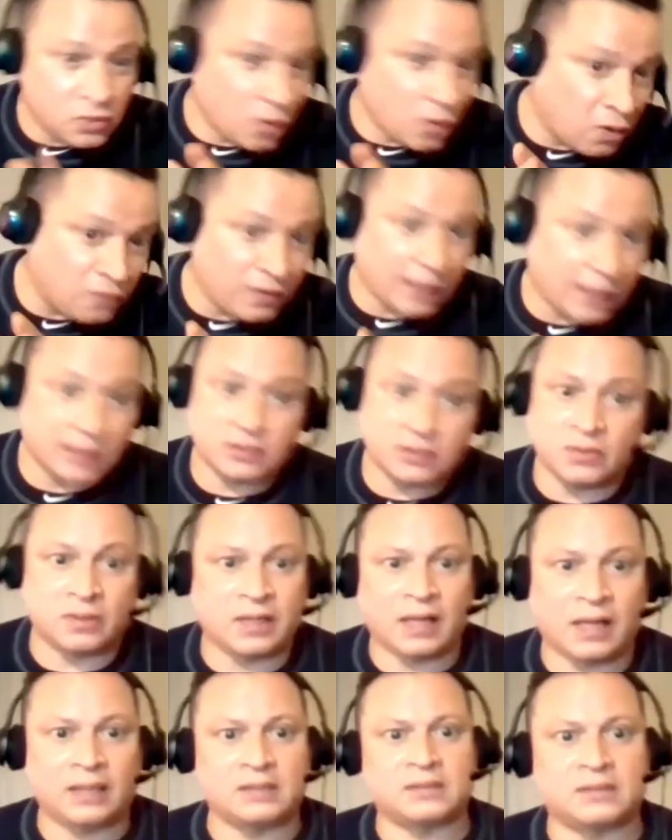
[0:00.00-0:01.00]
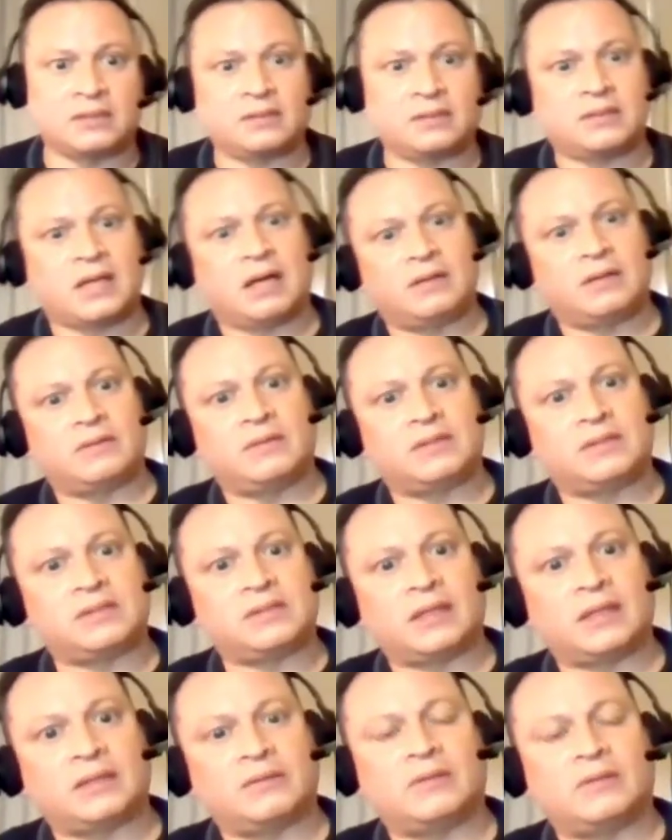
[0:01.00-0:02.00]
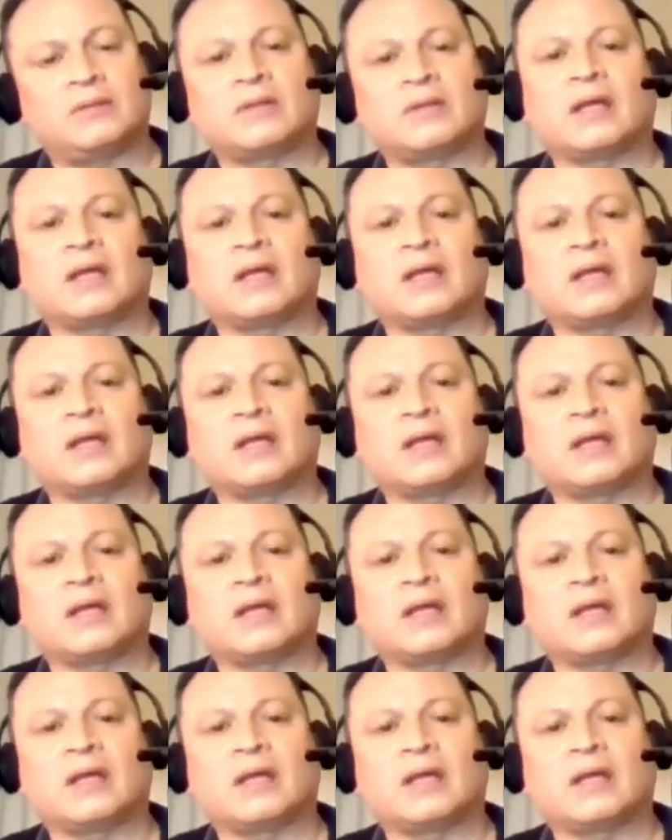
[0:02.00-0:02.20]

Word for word: you, overhands, all kind of. Now you, it's like yep.